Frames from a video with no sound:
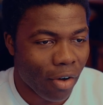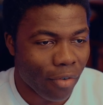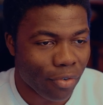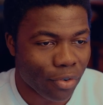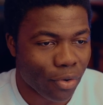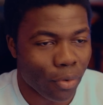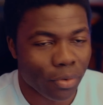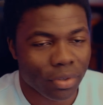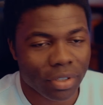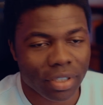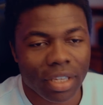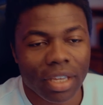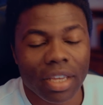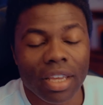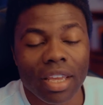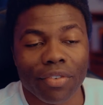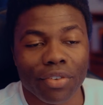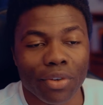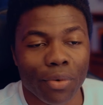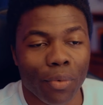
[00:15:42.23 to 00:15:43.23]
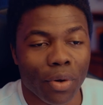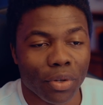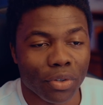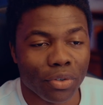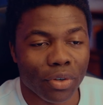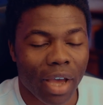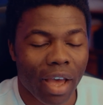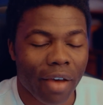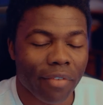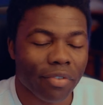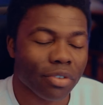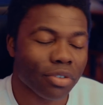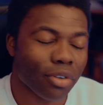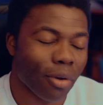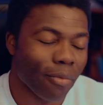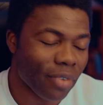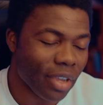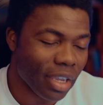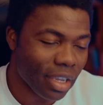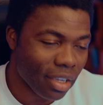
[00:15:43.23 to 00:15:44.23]
Of course, if you want to have
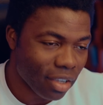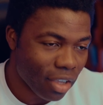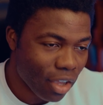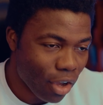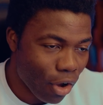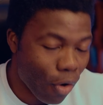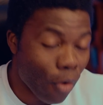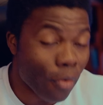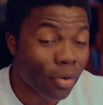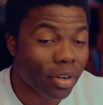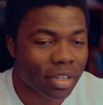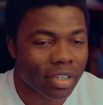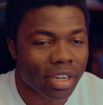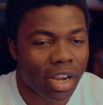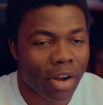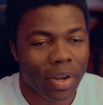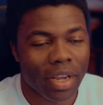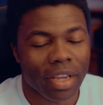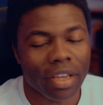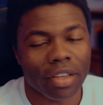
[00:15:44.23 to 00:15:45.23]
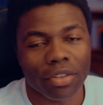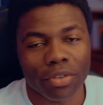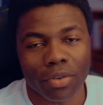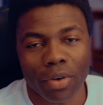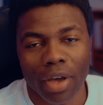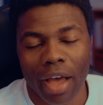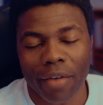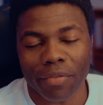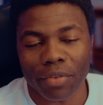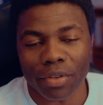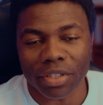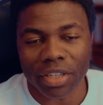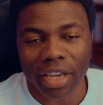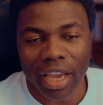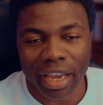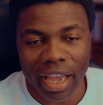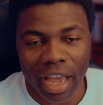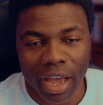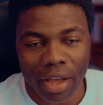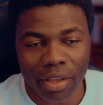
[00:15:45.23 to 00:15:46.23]
something auditory, you have to
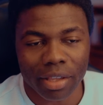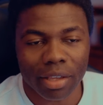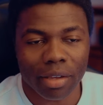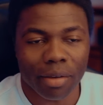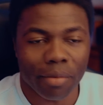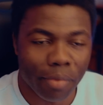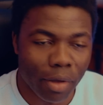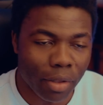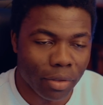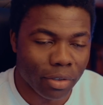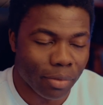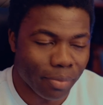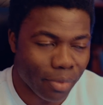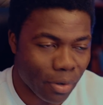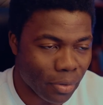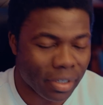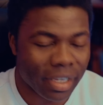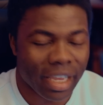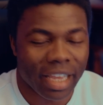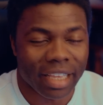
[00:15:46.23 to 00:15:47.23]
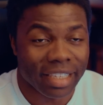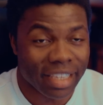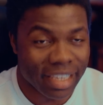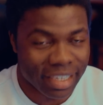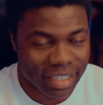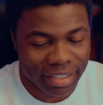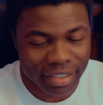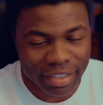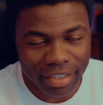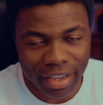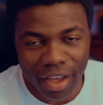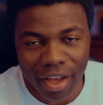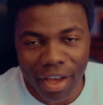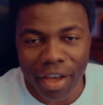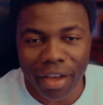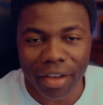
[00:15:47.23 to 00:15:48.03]
check out Voldemort and his